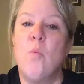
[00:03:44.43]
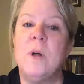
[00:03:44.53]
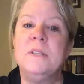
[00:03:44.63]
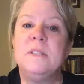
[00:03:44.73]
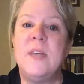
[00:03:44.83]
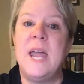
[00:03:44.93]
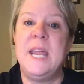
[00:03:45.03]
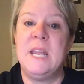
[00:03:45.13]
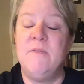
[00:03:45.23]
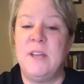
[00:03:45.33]
once they
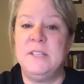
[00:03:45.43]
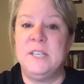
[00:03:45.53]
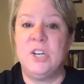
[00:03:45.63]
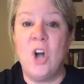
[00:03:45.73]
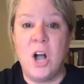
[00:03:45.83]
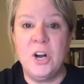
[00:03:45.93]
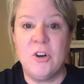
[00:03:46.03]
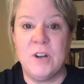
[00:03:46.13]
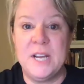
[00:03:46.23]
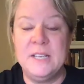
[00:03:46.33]
invented
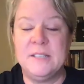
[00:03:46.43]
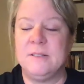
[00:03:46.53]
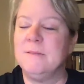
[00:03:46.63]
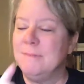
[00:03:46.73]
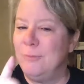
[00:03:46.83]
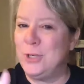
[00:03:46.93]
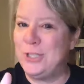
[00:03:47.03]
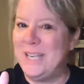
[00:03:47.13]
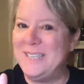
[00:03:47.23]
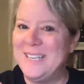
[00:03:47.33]
concrete, which
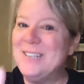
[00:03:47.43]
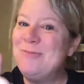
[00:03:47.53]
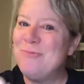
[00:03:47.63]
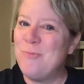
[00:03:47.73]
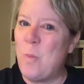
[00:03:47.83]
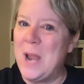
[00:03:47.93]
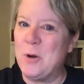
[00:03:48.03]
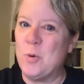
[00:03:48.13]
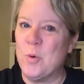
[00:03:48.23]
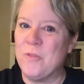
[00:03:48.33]
they did, way
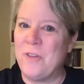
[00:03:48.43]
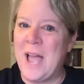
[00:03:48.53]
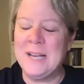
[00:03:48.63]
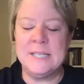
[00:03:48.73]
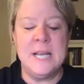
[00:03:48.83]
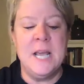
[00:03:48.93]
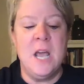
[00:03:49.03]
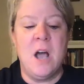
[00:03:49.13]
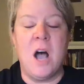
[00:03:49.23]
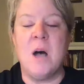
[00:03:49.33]
cool fact,
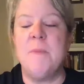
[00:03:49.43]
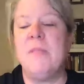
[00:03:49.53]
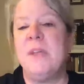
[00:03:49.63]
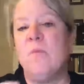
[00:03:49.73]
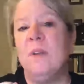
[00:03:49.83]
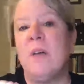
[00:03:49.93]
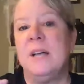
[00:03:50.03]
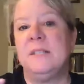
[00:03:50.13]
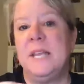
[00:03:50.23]
they realized